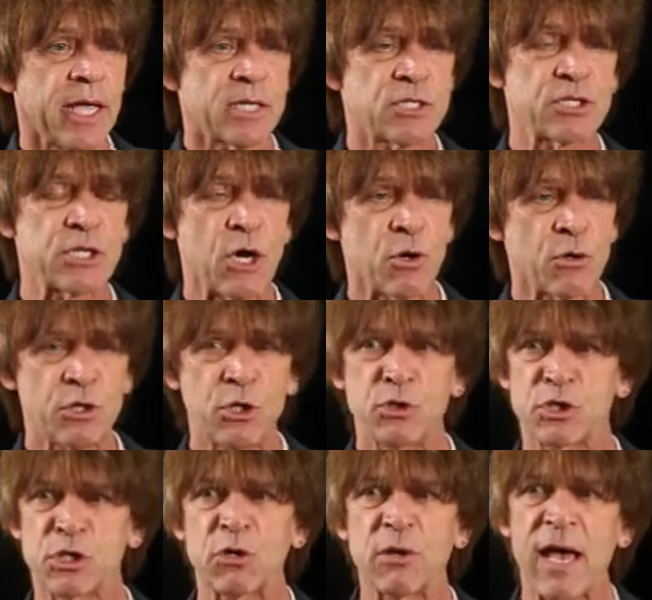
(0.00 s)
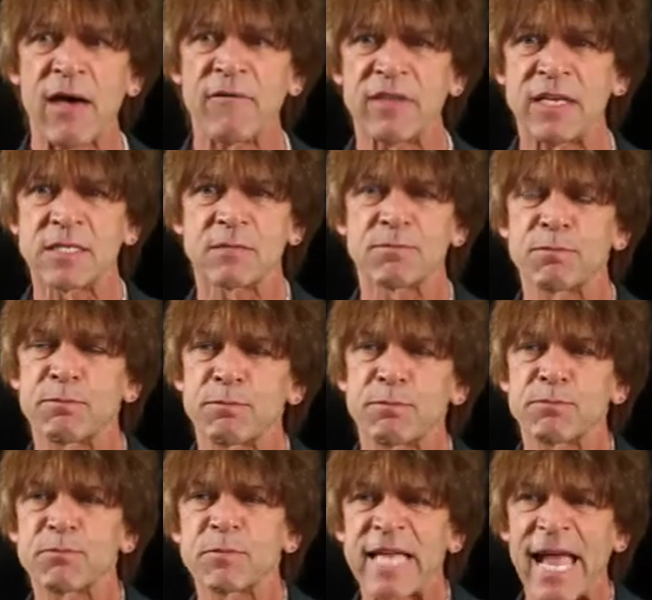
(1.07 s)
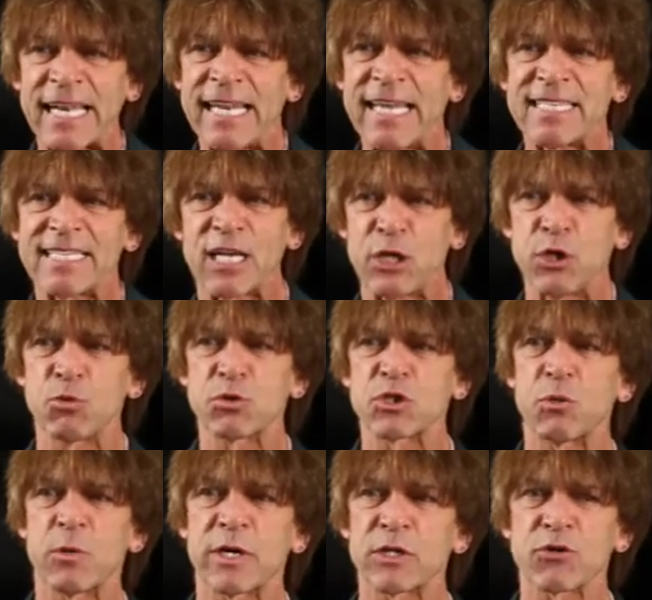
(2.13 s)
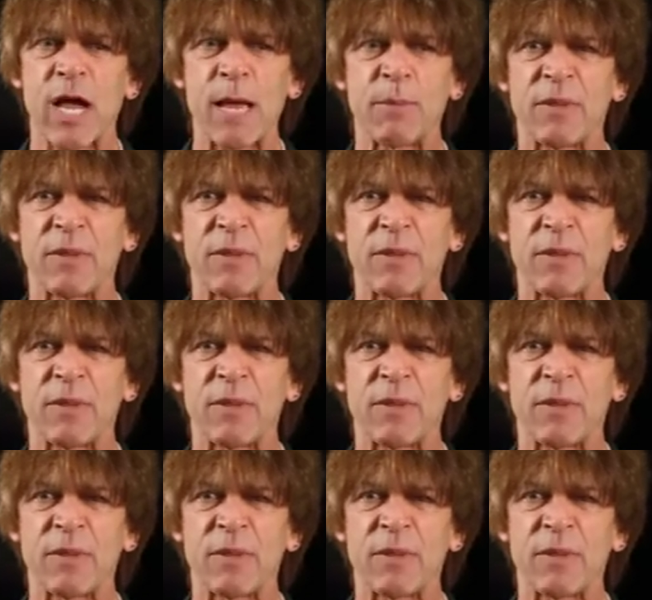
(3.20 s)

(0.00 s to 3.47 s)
And so you still have these techniques that you still want to try,